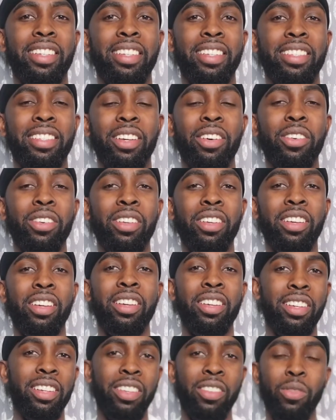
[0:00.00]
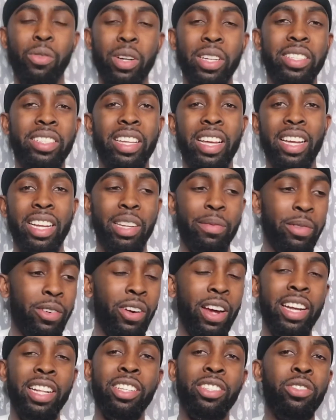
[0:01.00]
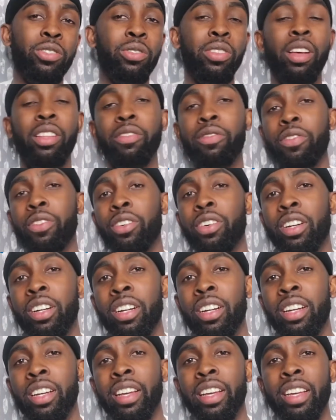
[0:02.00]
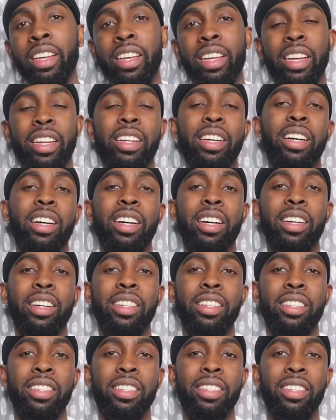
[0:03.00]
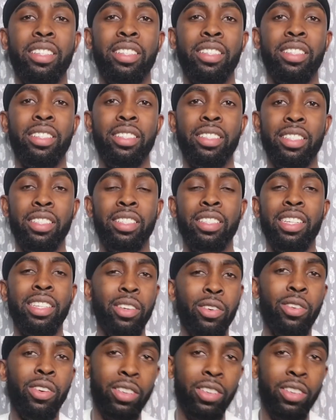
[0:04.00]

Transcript: So, one second, let me grab these shoes off the floor, and just hold